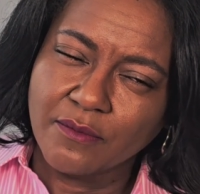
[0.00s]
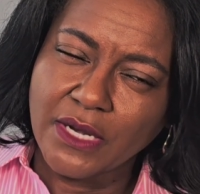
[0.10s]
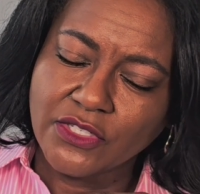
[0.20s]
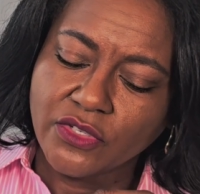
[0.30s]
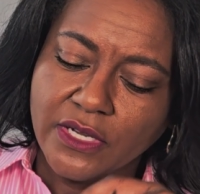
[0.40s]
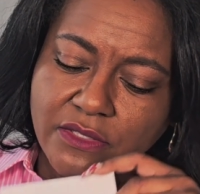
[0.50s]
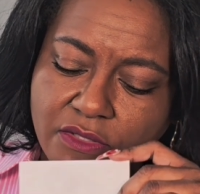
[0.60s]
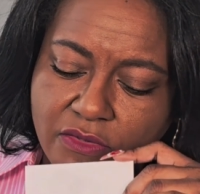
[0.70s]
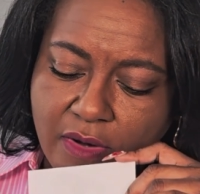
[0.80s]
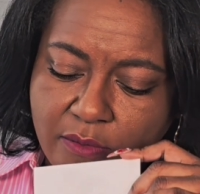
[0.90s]
I'm not sure how to
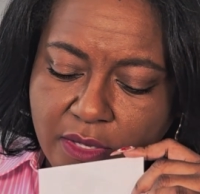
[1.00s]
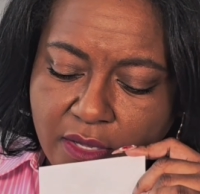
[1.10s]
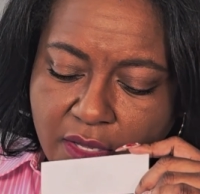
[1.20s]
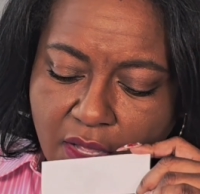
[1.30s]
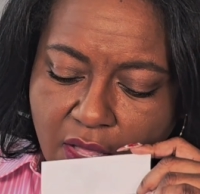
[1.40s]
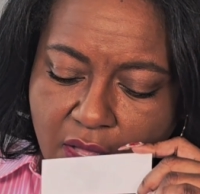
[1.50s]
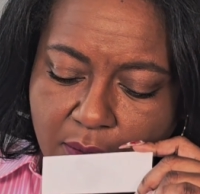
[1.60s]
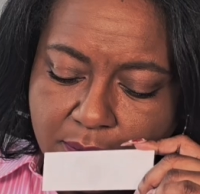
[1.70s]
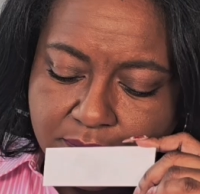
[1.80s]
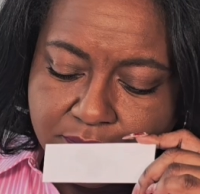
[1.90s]
describe that.
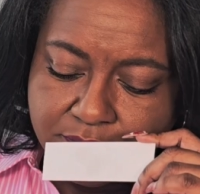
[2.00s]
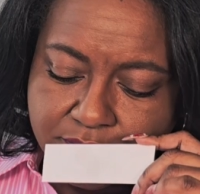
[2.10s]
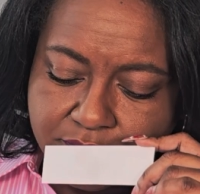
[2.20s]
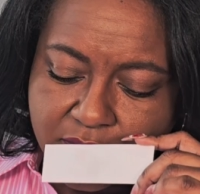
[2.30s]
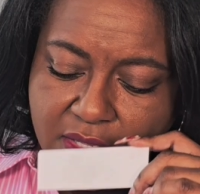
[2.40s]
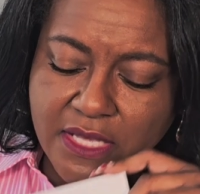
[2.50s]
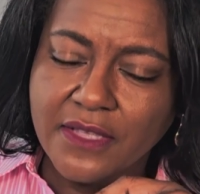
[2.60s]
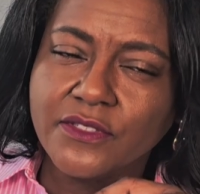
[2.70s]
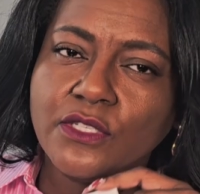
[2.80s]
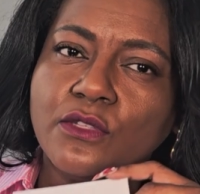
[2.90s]
It
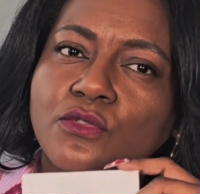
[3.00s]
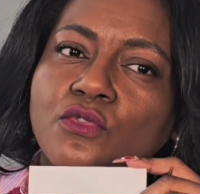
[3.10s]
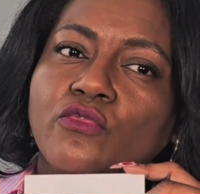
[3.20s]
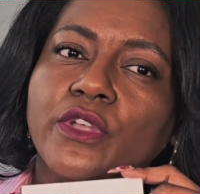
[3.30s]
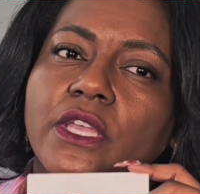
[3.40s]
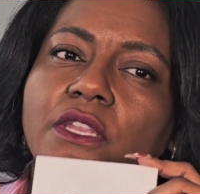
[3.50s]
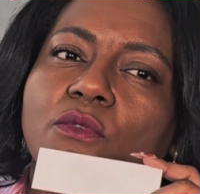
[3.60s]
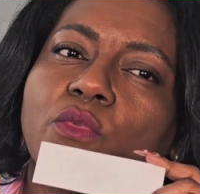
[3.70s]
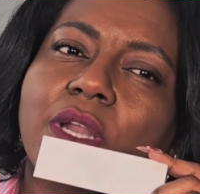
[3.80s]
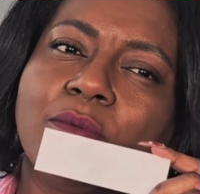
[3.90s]
gives a little
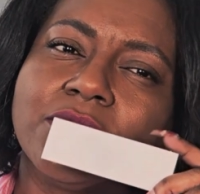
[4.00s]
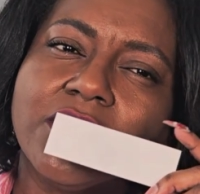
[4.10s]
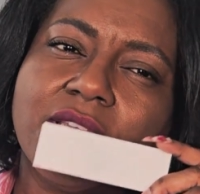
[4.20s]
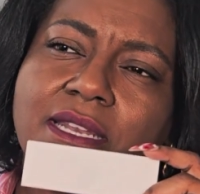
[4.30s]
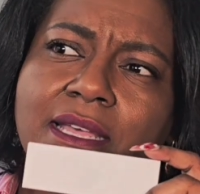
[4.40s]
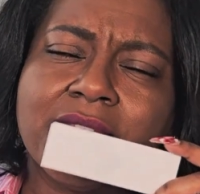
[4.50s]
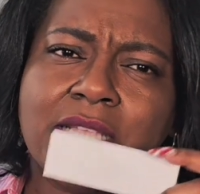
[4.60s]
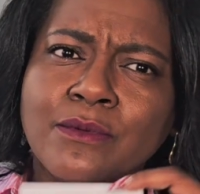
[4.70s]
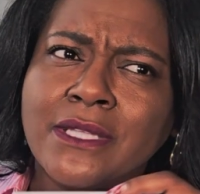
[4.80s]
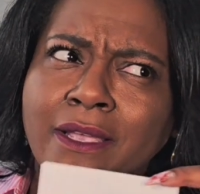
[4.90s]
green. When I was looking at, because
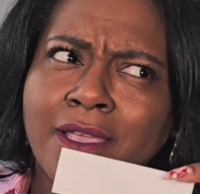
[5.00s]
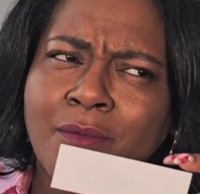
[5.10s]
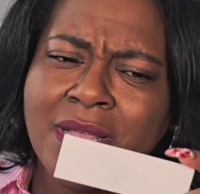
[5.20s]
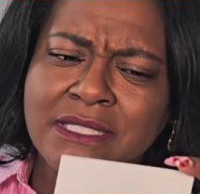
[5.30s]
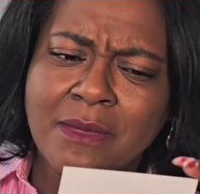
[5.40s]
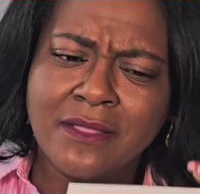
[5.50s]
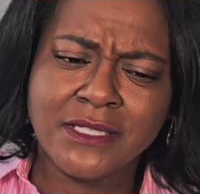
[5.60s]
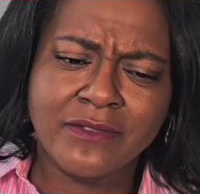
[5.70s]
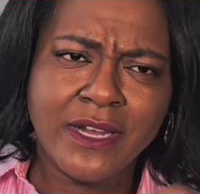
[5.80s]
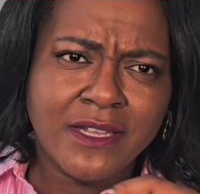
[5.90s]
I was like, am I
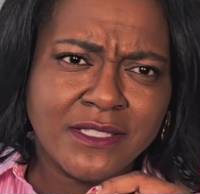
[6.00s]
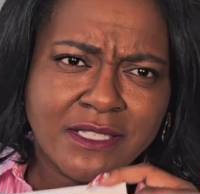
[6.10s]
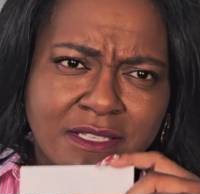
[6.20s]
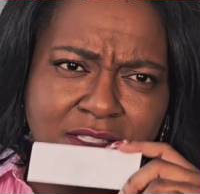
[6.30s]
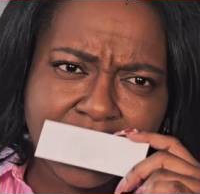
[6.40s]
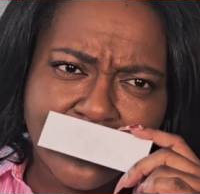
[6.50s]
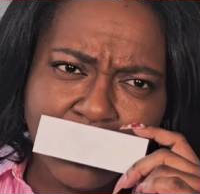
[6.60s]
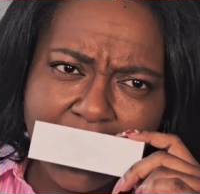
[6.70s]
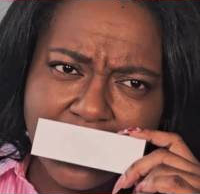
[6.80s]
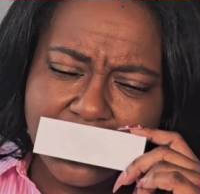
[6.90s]
smelling this right?
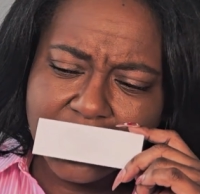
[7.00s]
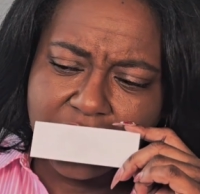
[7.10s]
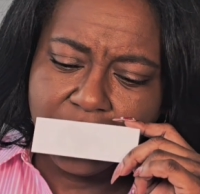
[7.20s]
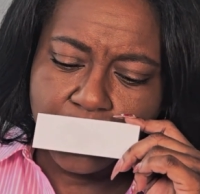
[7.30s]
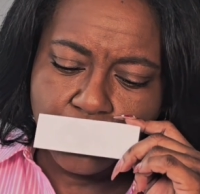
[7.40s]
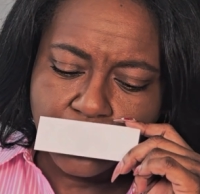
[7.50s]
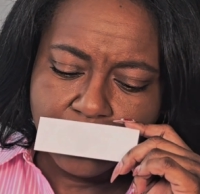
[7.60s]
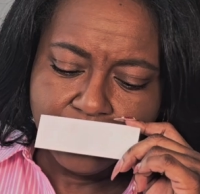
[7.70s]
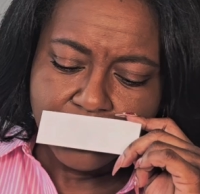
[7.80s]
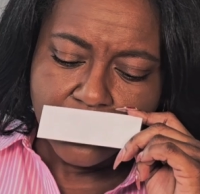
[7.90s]
Am I getting this confused?
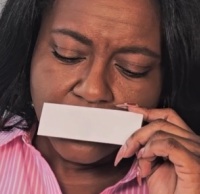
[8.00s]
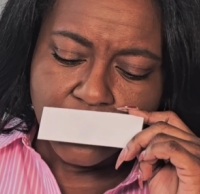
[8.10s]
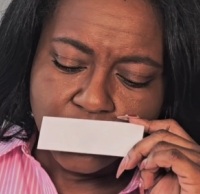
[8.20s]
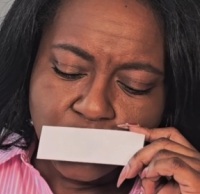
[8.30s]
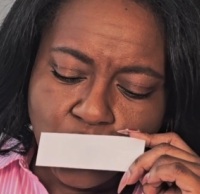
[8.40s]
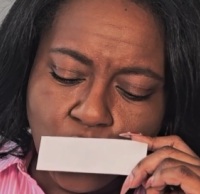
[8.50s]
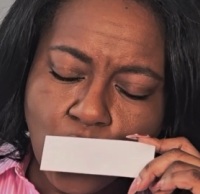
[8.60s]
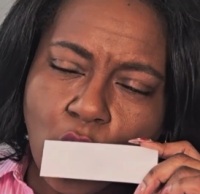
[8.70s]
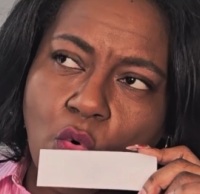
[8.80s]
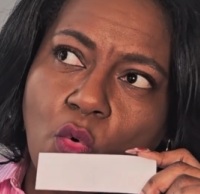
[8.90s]

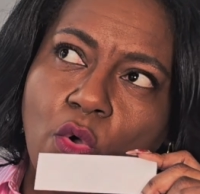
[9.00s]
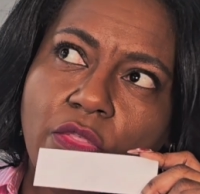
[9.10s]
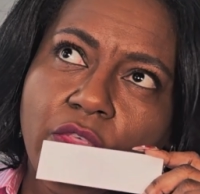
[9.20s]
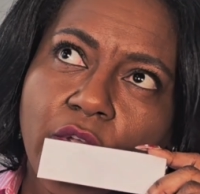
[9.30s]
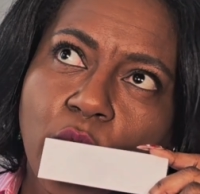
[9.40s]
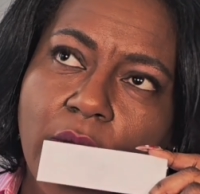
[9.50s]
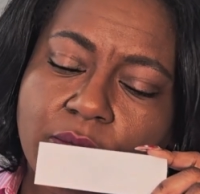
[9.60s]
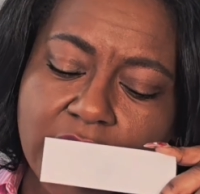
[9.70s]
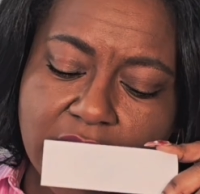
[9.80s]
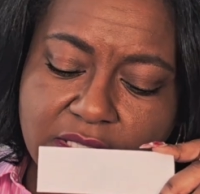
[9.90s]
So on their
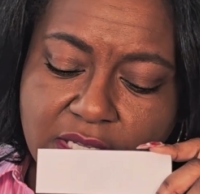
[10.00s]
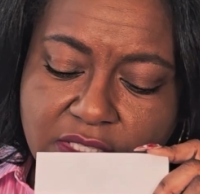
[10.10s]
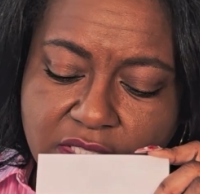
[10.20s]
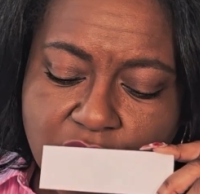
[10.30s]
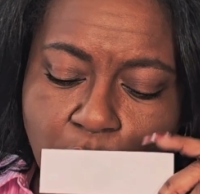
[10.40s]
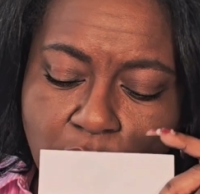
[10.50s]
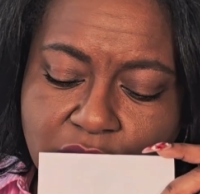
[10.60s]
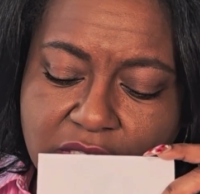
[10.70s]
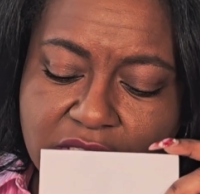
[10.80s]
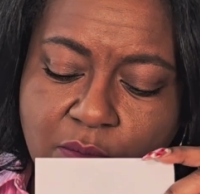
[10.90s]
website, it says it's
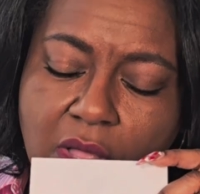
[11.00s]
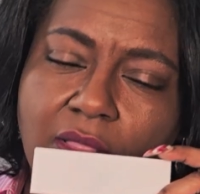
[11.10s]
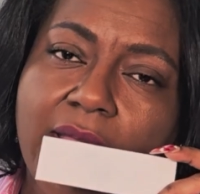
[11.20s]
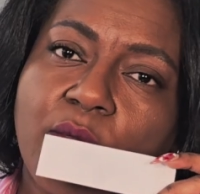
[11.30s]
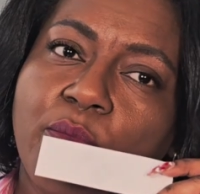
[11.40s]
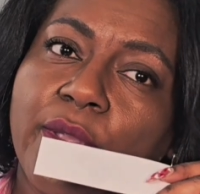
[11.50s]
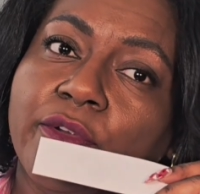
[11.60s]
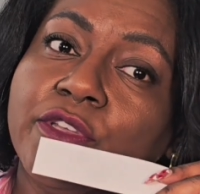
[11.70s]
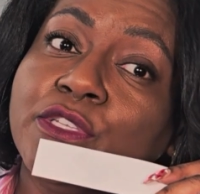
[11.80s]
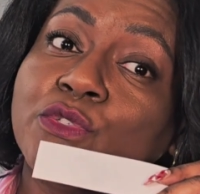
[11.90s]
supposed to smell like
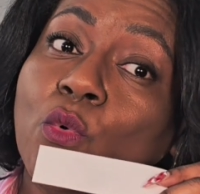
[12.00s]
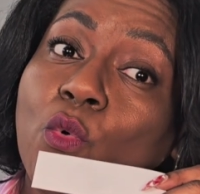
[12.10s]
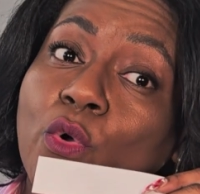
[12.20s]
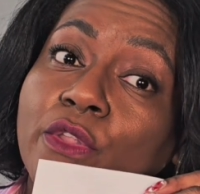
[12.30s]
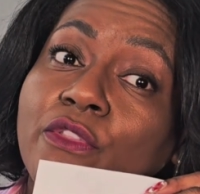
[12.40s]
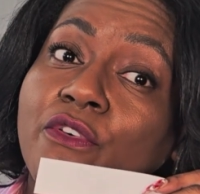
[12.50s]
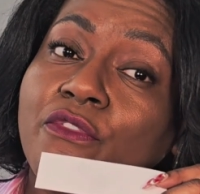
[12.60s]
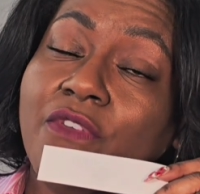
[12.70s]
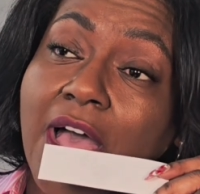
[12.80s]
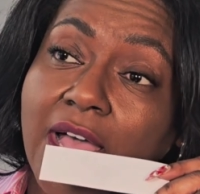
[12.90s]
berries on the
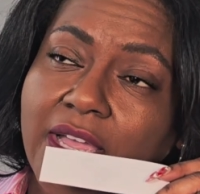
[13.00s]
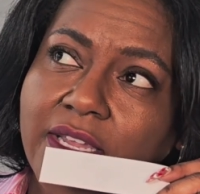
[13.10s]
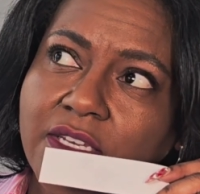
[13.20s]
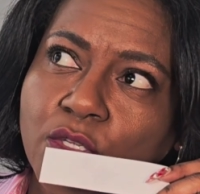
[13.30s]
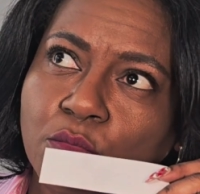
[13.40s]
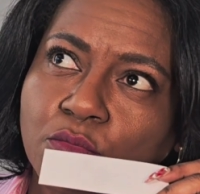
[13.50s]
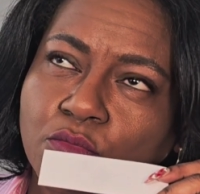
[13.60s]
vine.